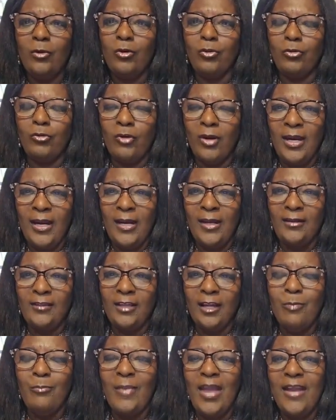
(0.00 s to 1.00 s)
Great.
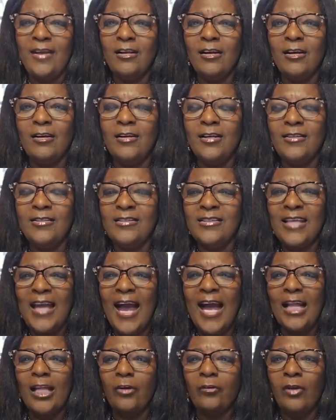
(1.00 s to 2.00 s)
They're making a good
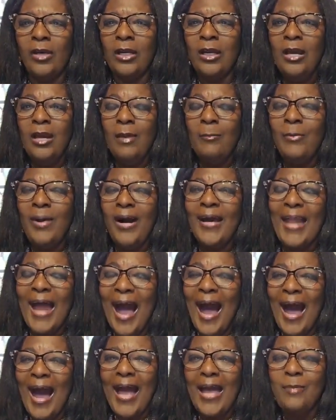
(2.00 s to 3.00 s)
salary, but
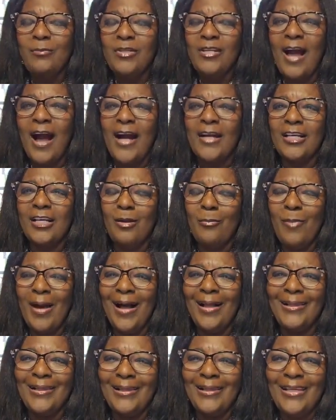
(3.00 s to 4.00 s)
I'm talking
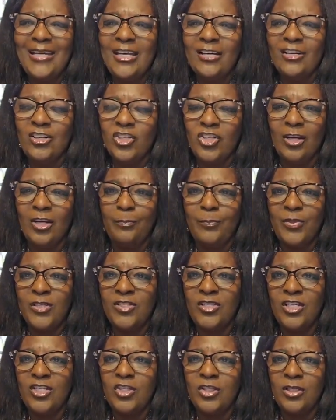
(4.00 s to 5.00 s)
about leadership
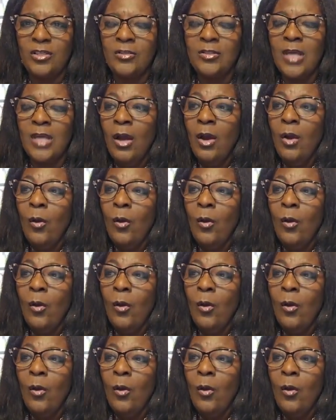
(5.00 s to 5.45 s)
positions.